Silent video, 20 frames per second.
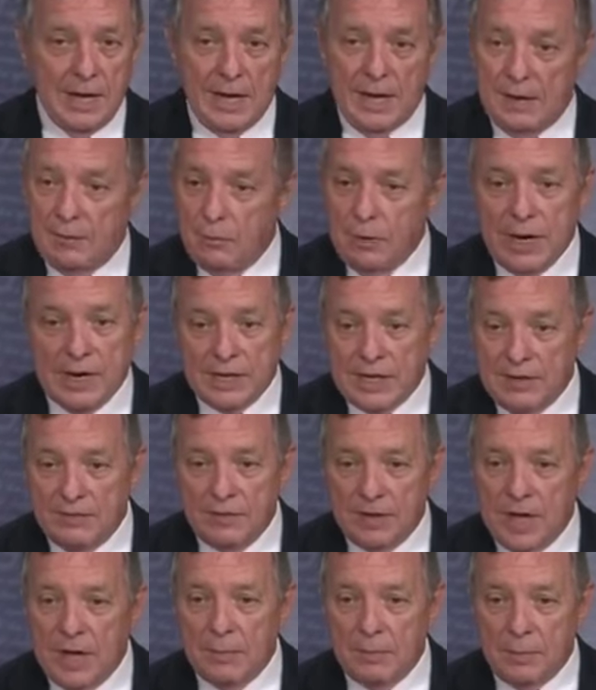Uh, we're not
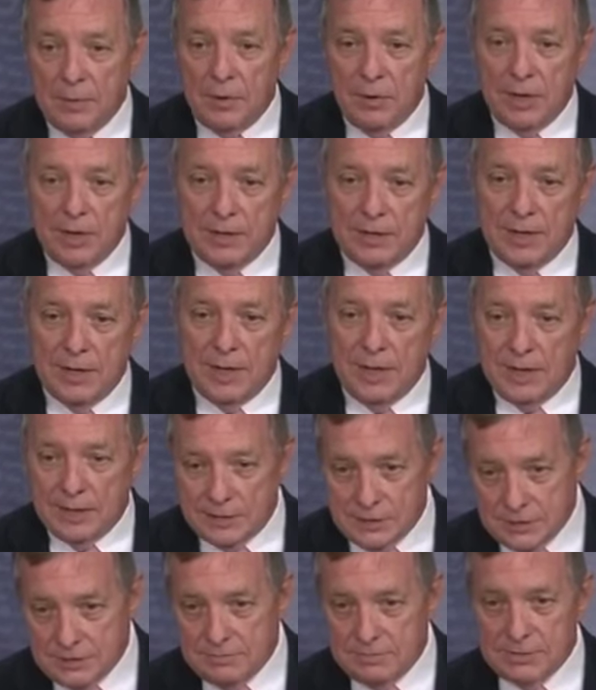giving up on,
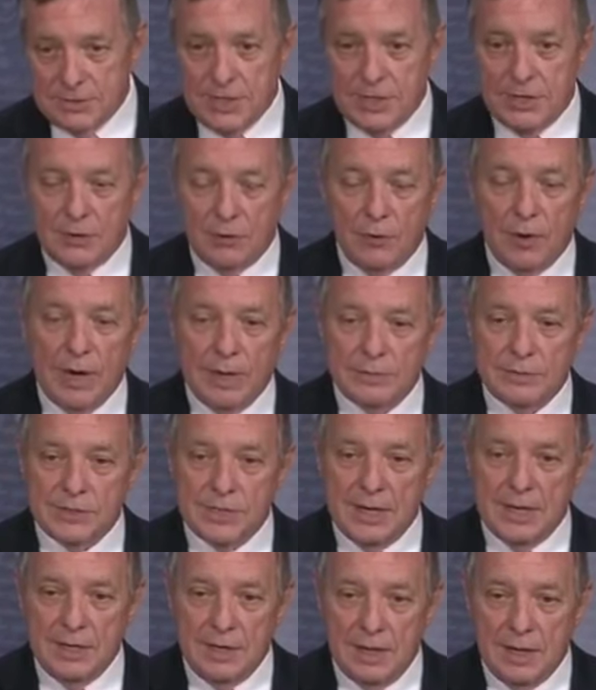as Senator Graham
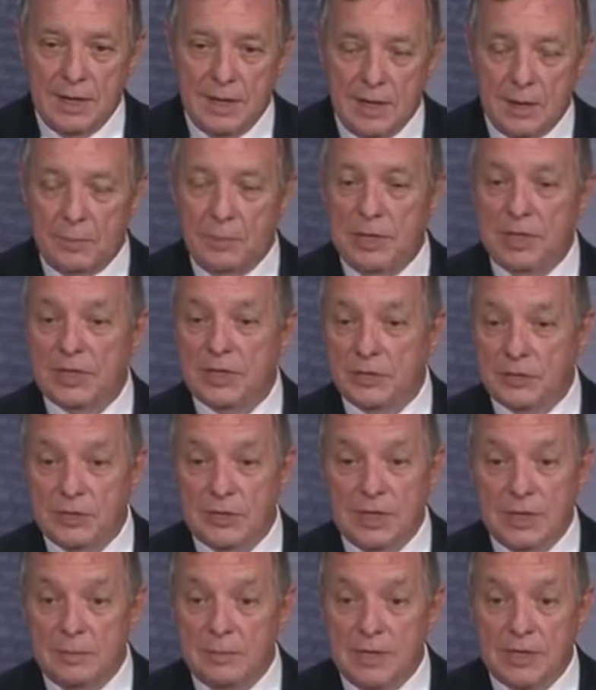said, appealing to
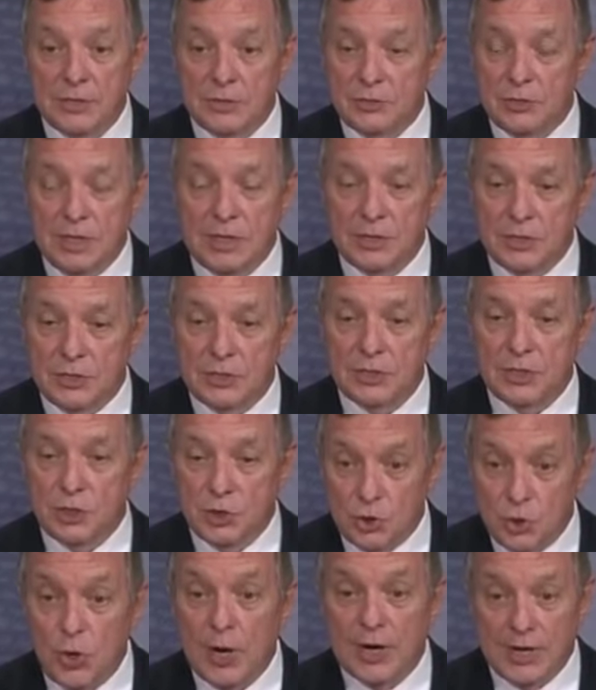the administration to
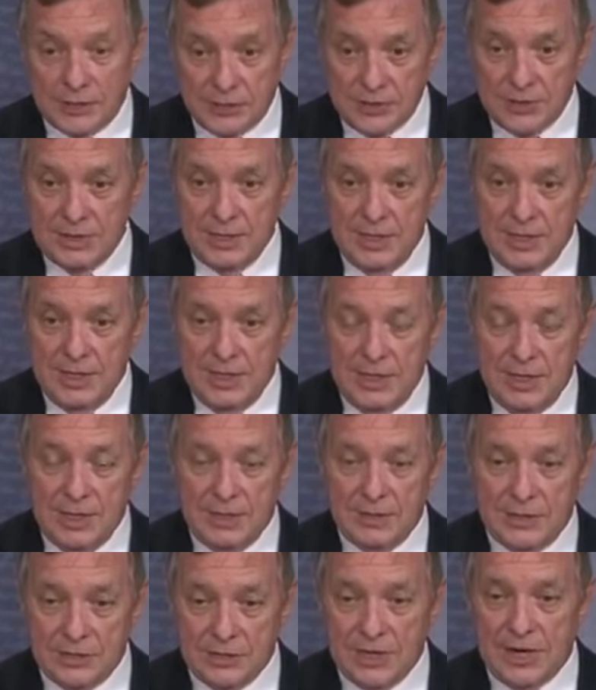join us
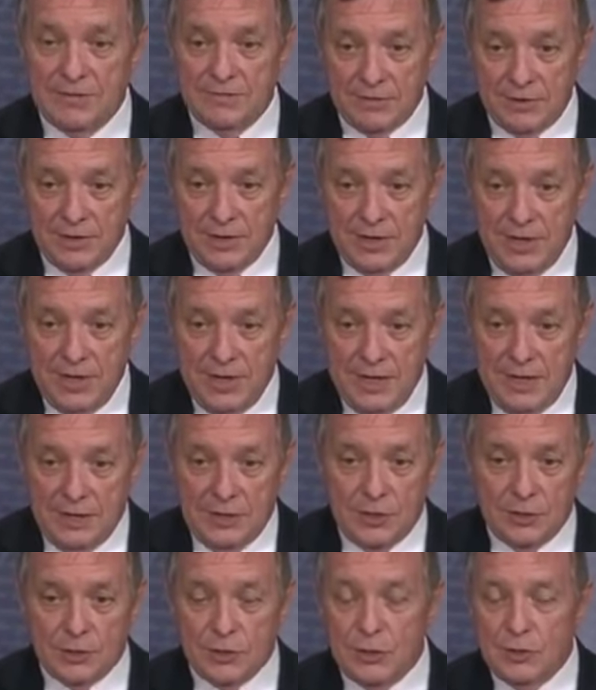in this effort.
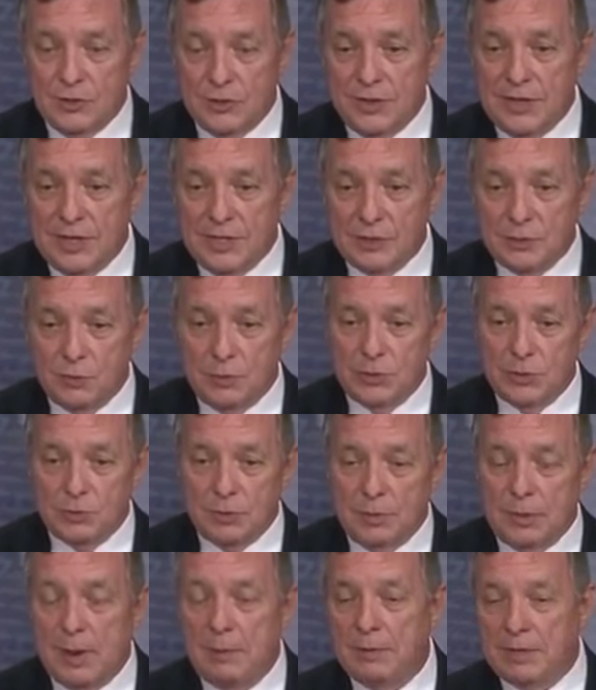There are certain things which
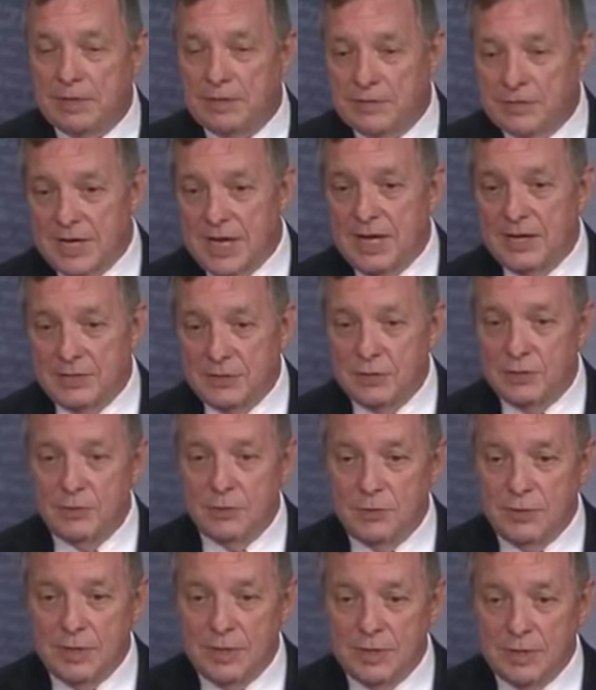Republicans can't
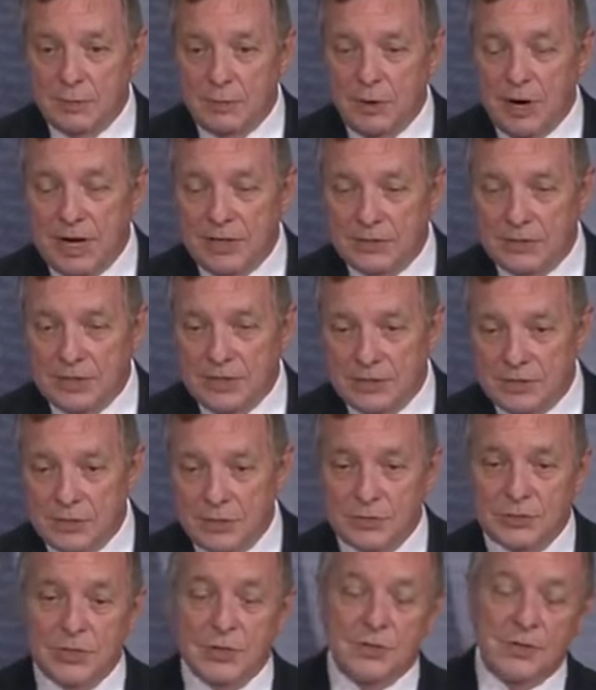do in the process.
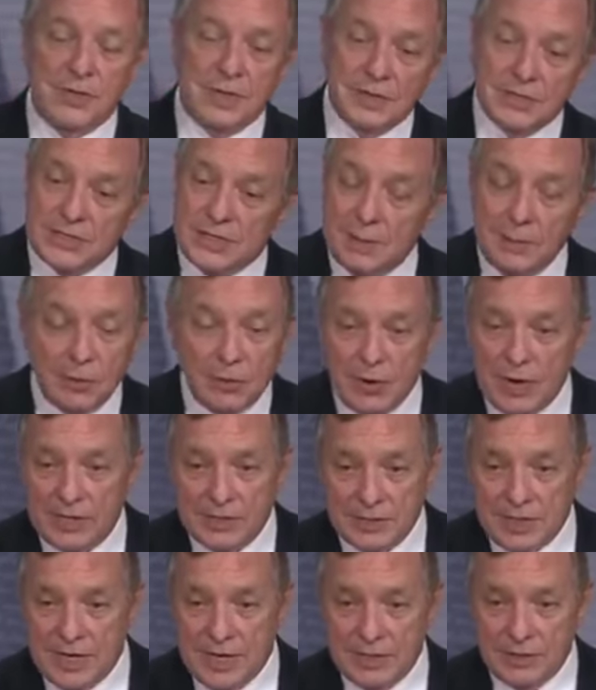There are certain things
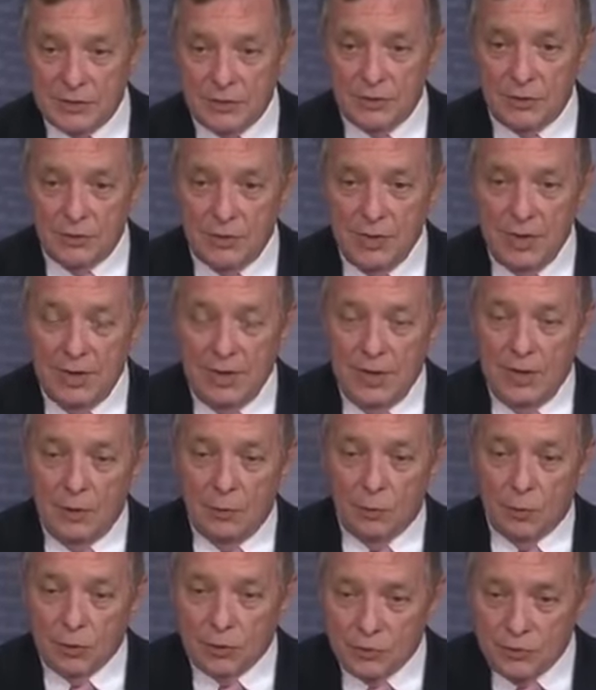Democrats can't do.
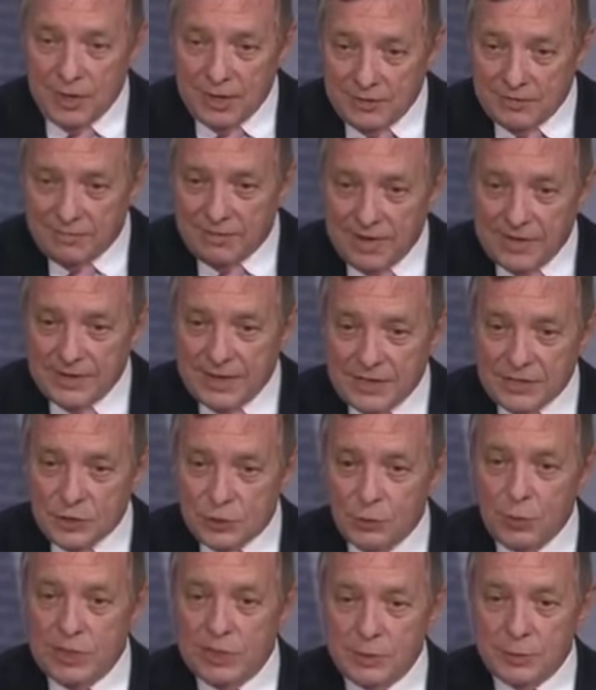We're trying to find that
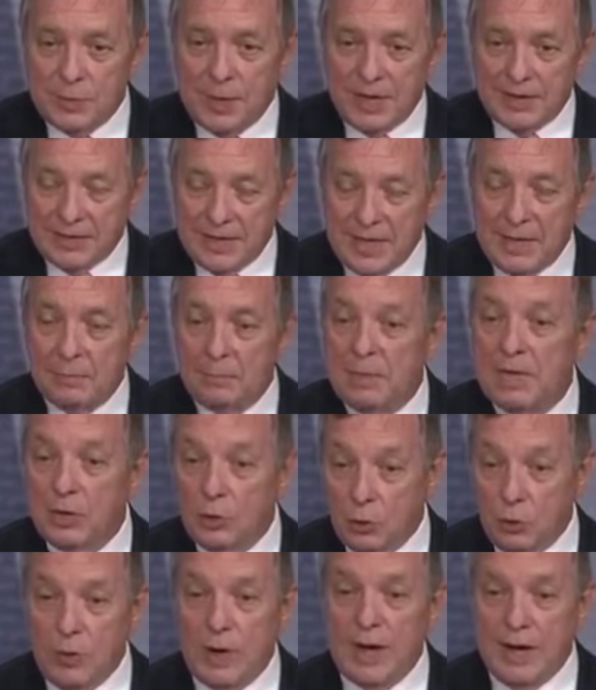sweet spot, that
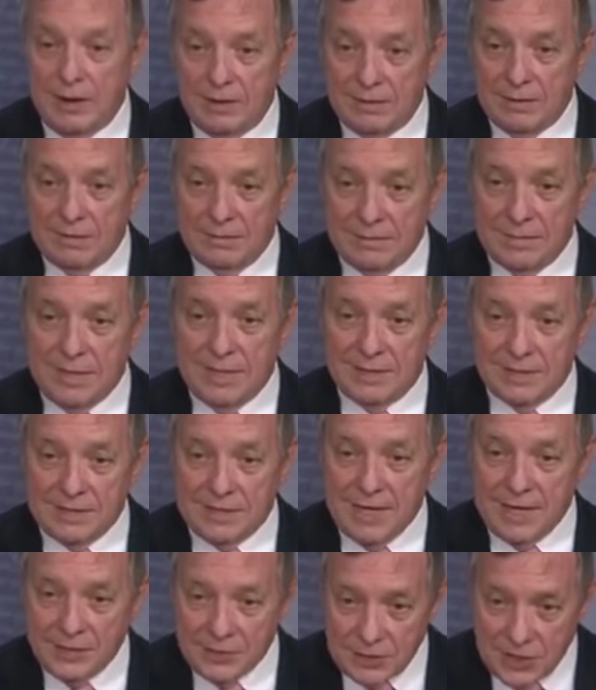middle ground that
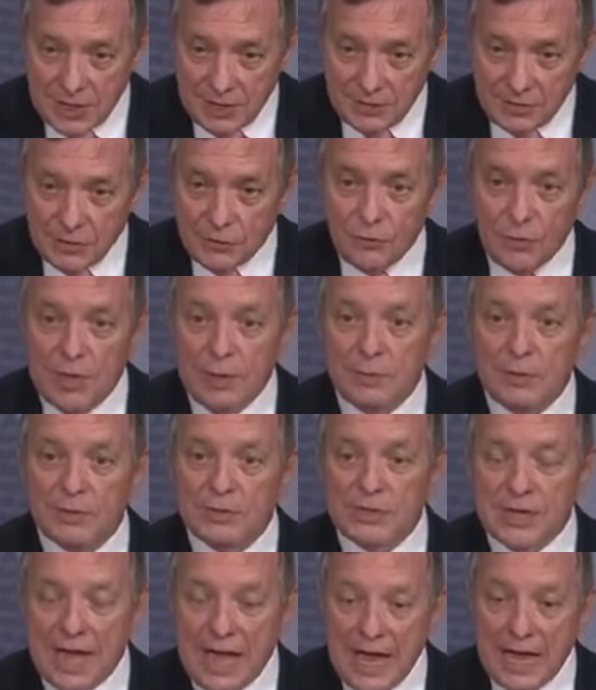takes care of the
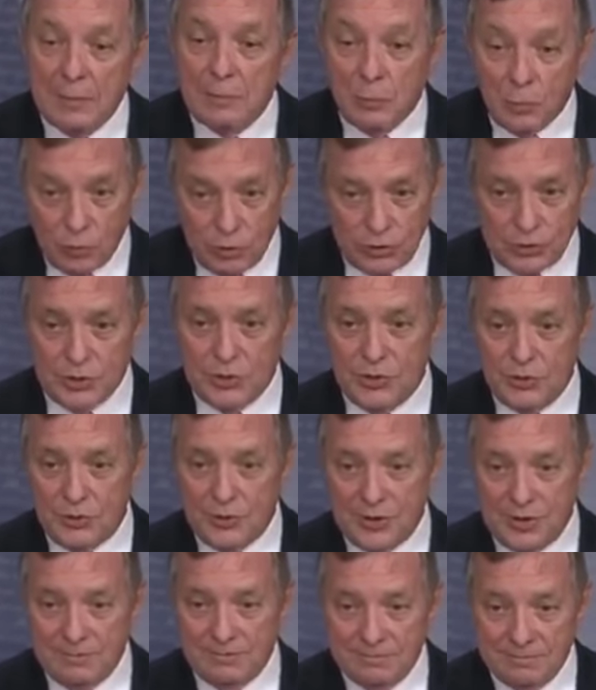dreamers and border
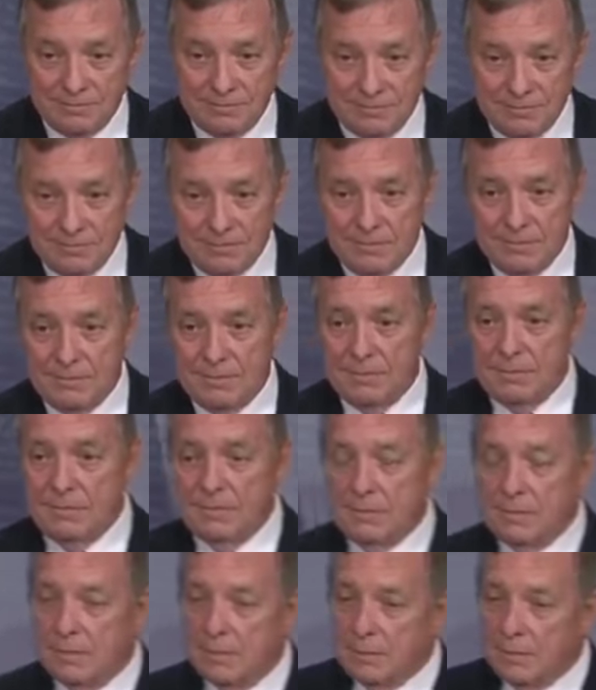security. Senator Graham, can
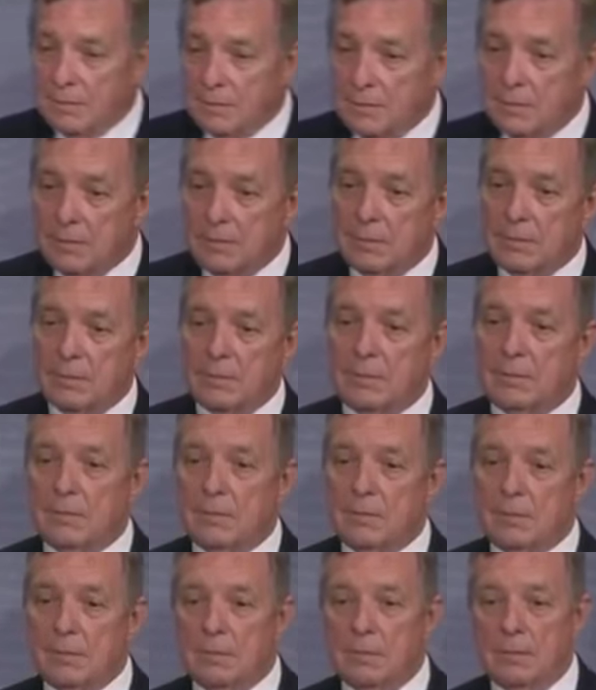I ask you briefly about your sure.
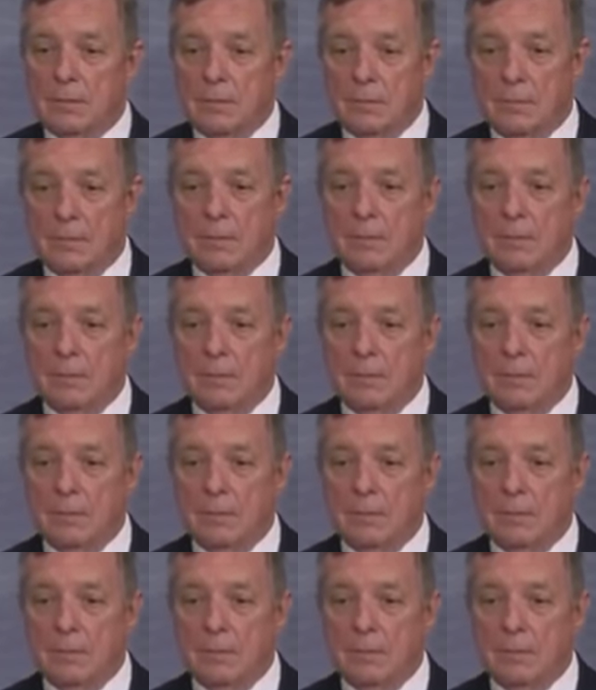friend John McCain?